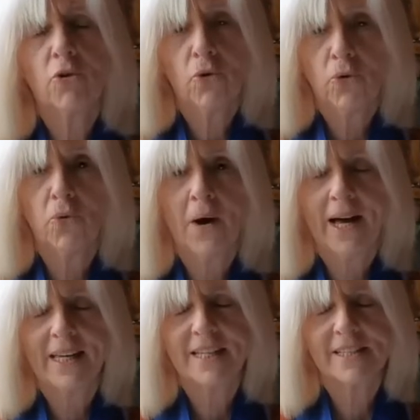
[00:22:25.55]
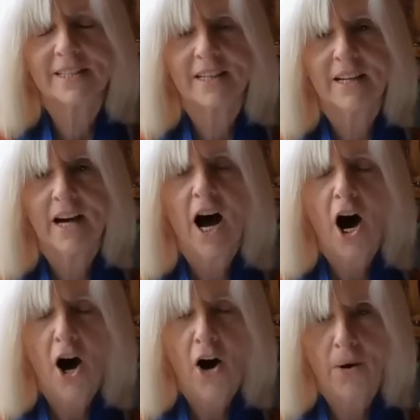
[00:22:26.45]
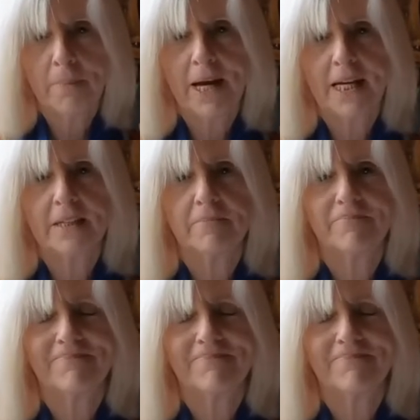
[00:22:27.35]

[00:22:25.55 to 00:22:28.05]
always. Amen.